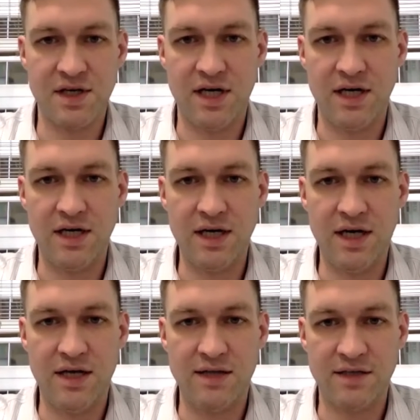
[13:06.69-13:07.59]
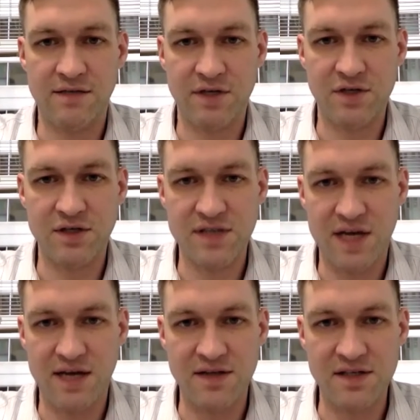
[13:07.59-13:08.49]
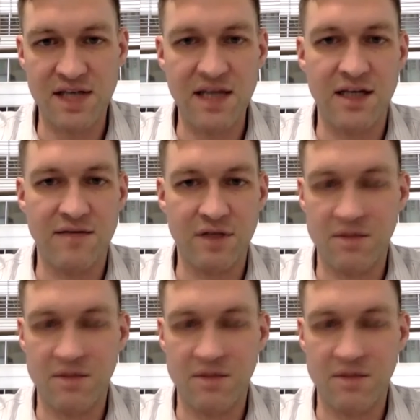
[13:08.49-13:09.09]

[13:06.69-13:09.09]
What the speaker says: and convictions at the state level.